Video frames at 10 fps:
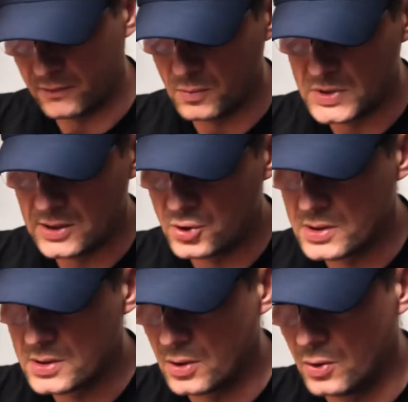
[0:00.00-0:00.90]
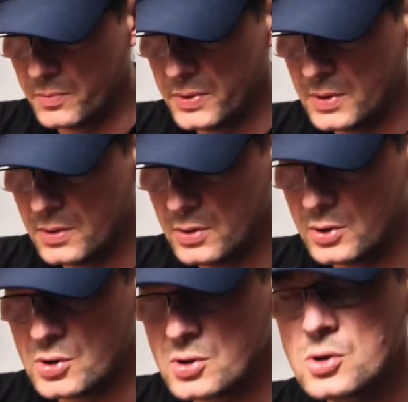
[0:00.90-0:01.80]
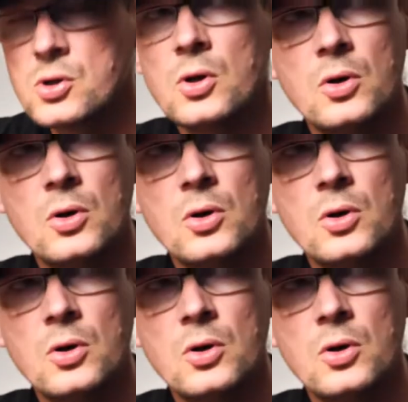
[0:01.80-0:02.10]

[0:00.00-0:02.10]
from such a scope. It's